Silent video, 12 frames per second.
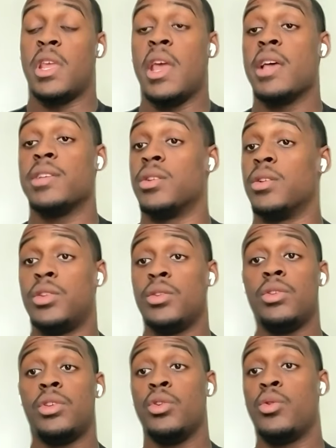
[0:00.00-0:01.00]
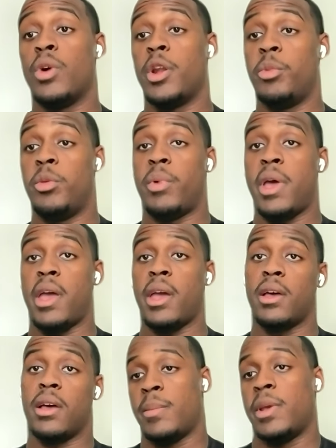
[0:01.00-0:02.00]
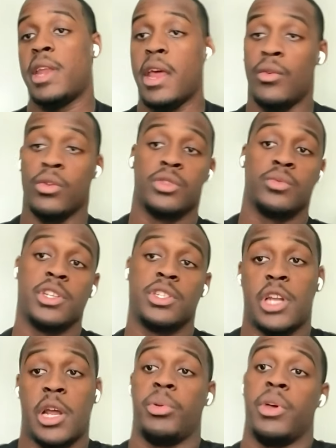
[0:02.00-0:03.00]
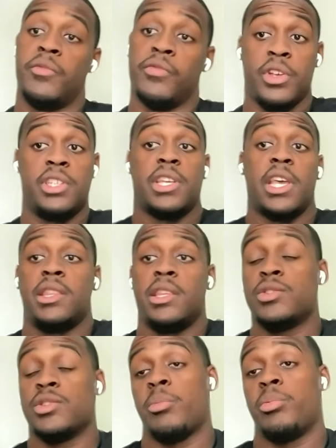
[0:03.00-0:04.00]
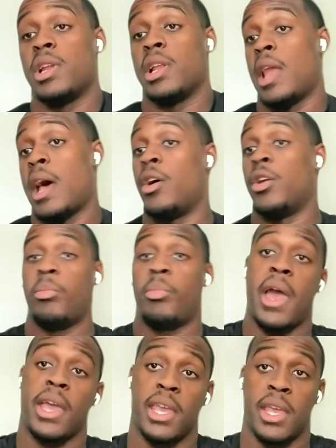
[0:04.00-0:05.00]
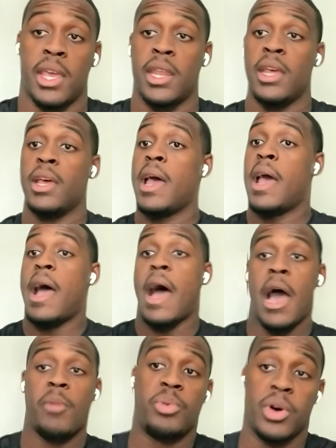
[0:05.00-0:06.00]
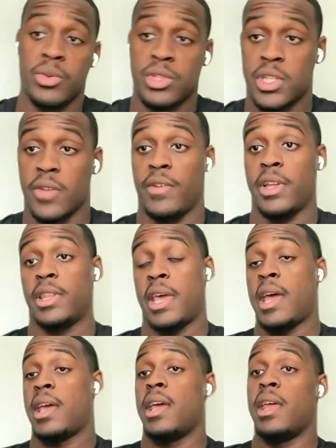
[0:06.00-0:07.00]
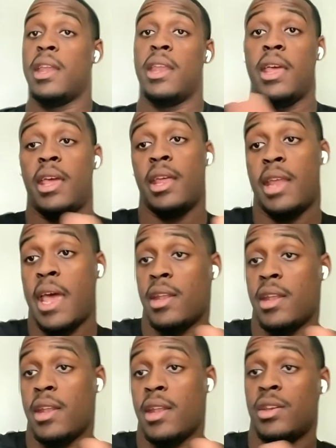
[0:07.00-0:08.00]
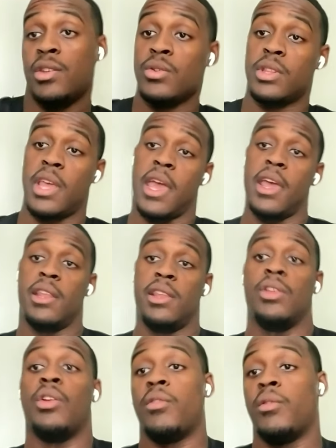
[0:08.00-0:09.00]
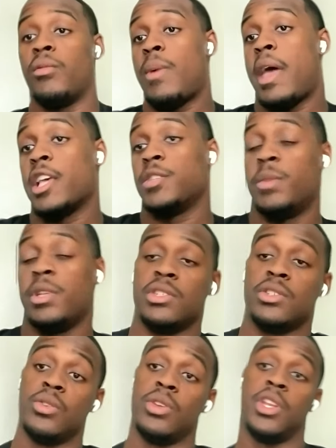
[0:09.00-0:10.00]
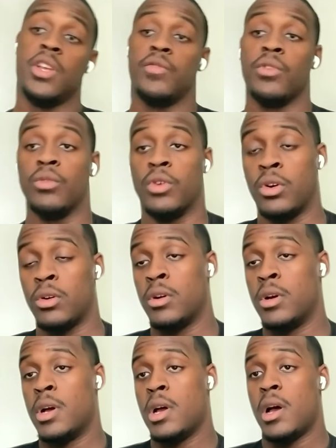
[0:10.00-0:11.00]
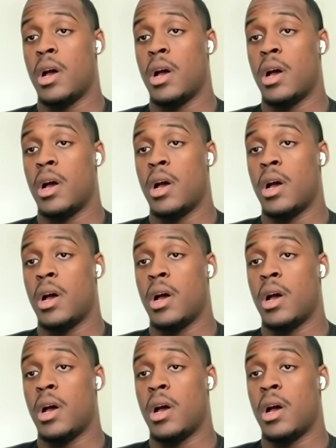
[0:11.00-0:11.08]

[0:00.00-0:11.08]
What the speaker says: Yeah, so Duke wanted me back. I mean, at Northwestern, I played free safety, so I played a lot on the back end, high post, stuff like that. And a Duke that, you know, asked me to do a different role,